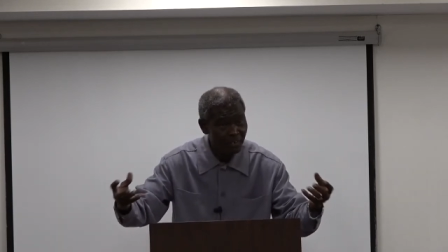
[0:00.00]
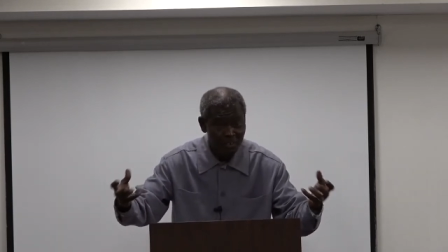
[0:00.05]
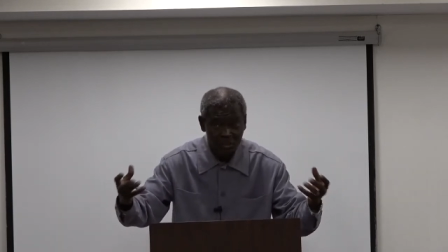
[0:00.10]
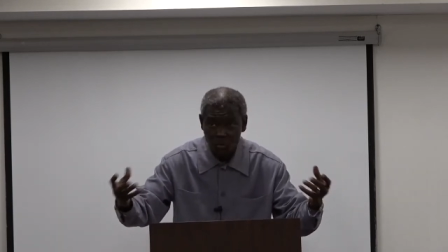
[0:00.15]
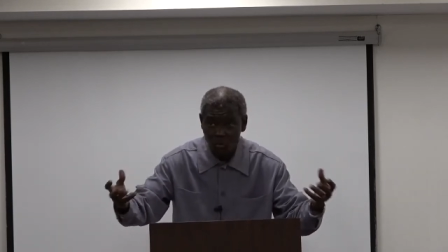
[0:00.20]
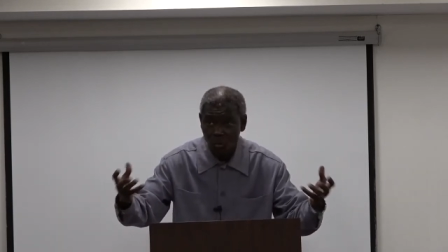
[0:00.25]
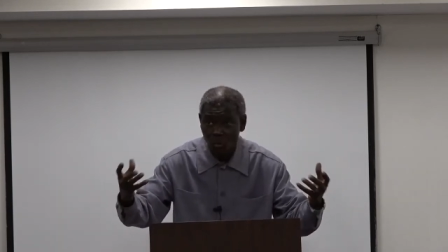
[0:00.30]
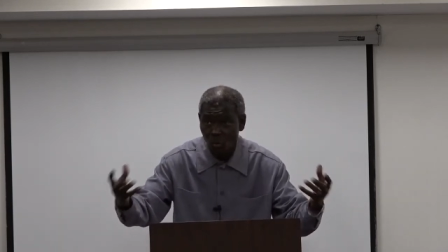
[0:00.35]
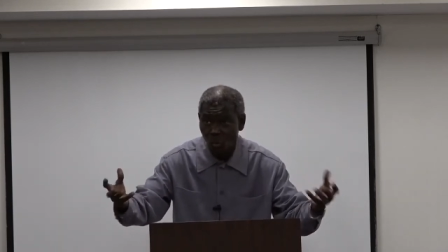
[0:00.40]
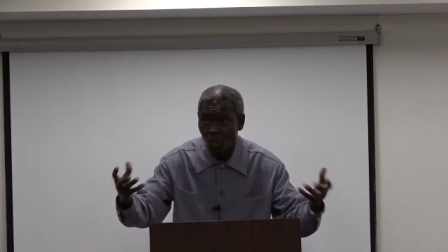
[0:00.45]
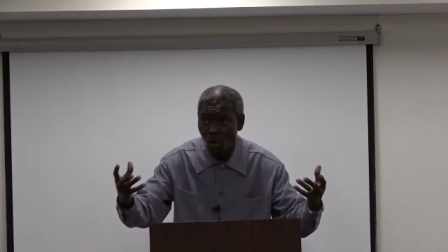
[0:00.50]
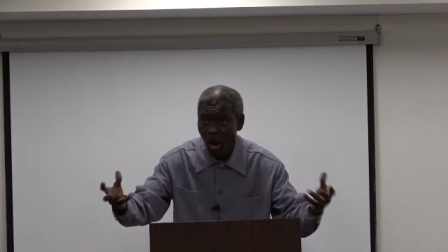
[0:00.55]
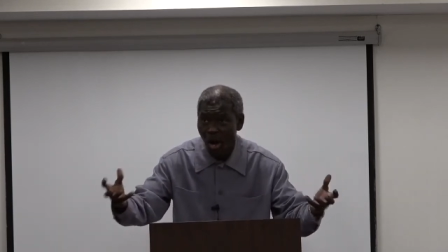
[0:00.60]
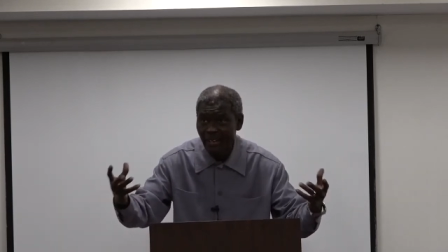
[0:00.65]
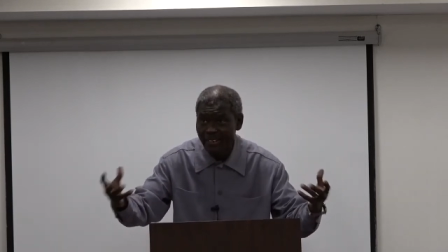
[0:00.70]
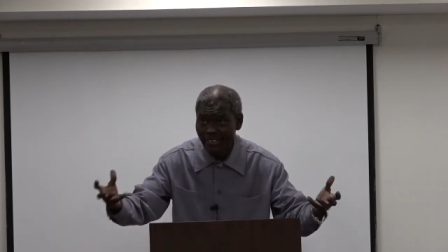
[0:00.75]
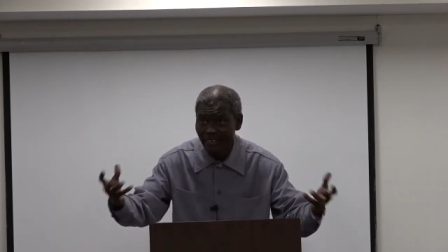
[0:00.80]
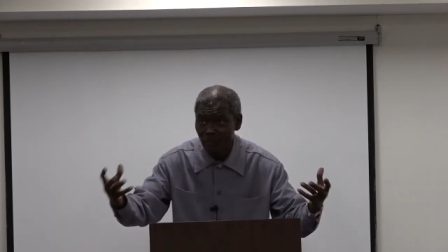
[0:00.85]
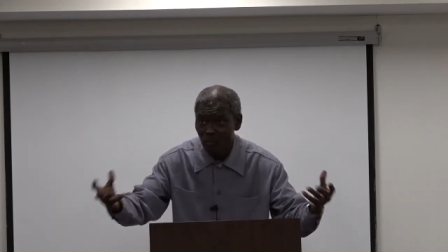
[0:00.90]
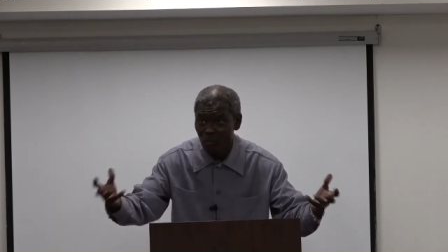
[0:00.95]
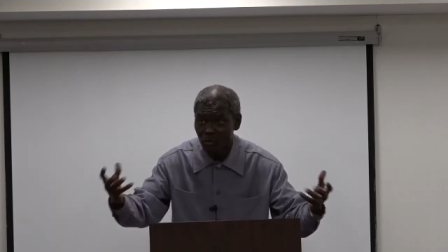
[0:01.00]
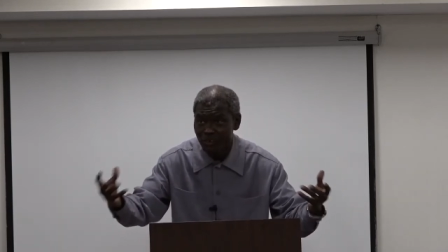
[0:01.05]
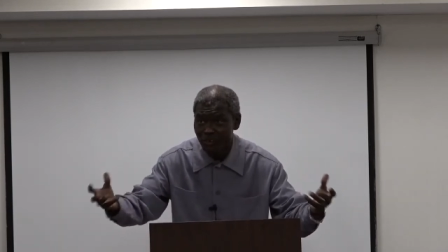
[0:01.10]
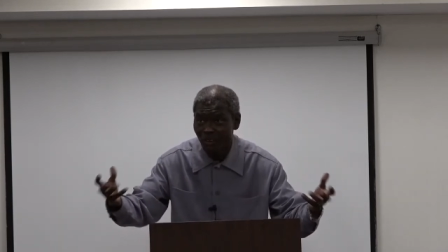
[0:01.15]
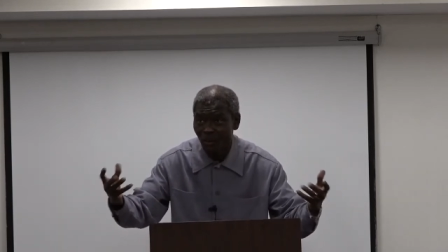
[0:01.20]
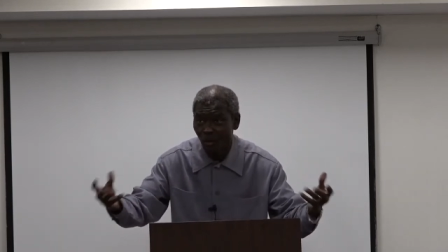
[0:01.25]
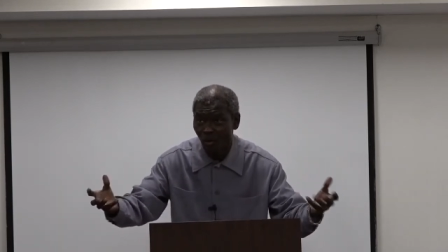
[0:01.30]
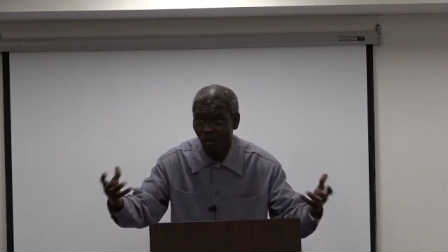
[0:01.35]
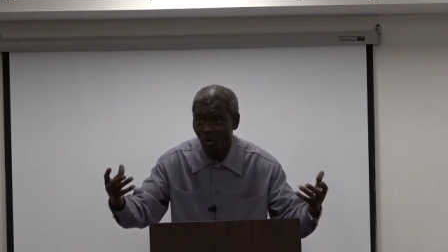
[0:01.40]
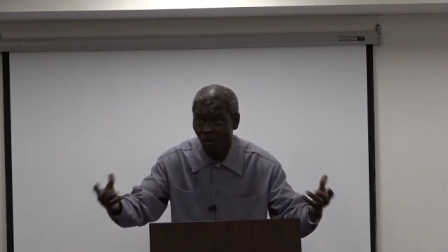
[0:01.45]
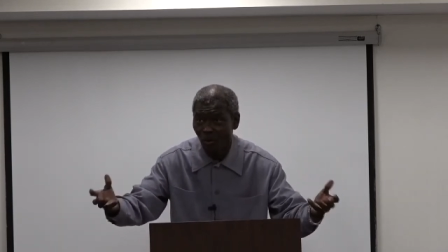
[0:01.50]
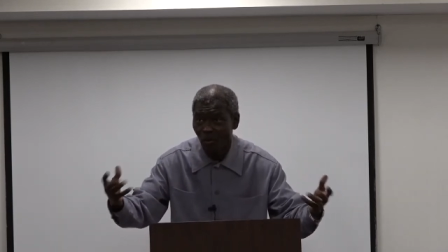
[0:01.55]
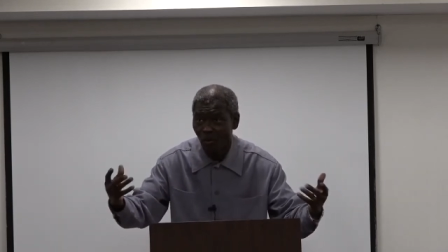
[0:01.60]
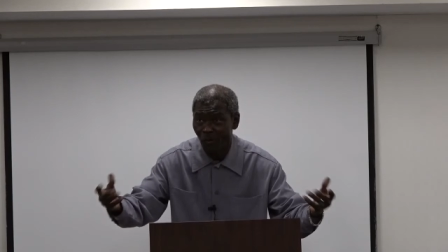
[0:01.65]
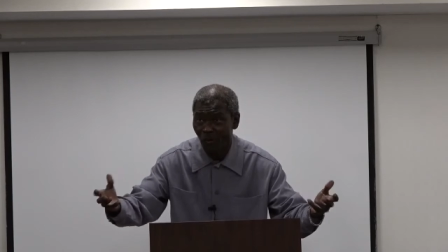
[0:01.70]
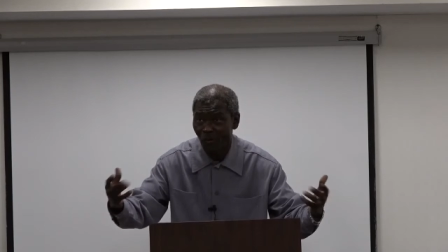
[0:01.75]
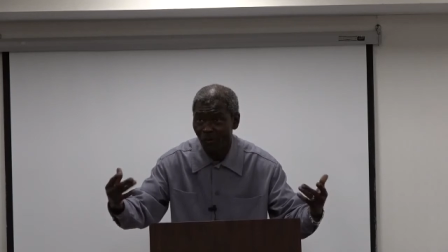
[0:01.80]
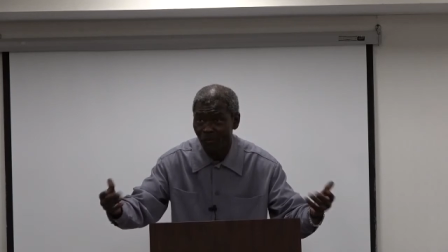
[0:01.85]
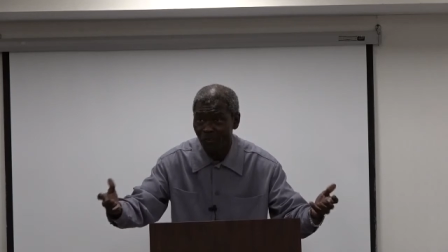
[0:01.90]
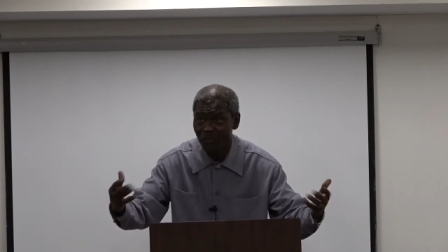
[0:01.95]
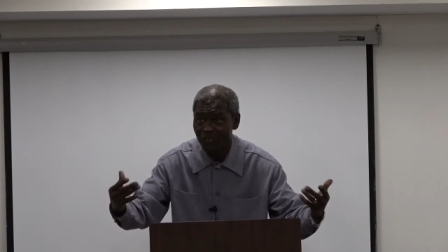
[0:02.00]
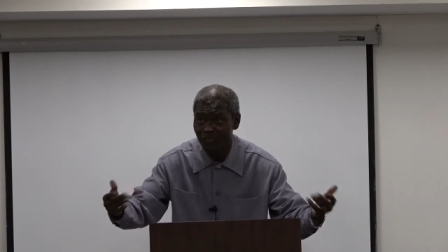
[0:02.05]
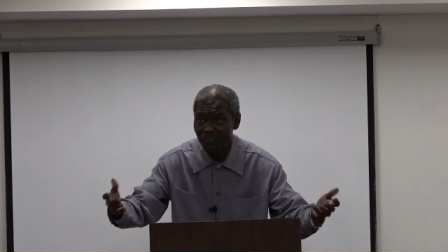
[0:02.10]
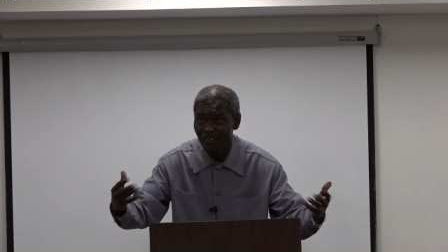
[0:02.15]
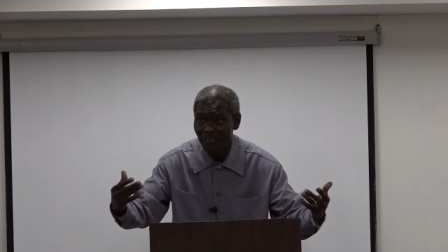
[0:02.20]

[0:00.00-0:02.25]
Walking with the Lord.